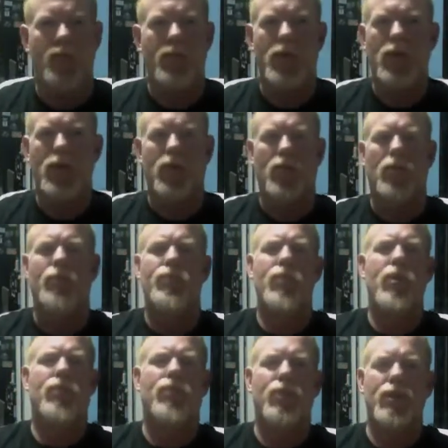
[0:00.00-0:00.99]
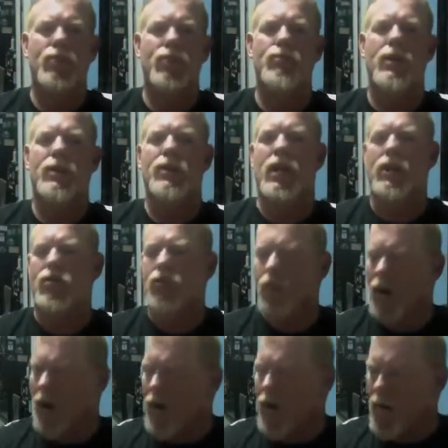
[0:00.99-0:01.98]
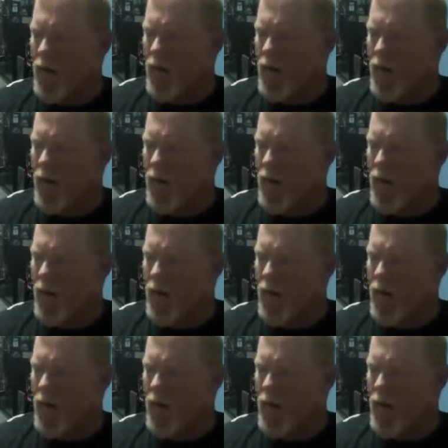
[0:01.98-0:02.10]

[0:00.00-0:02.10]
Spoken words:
a miracle. So there's my sad story.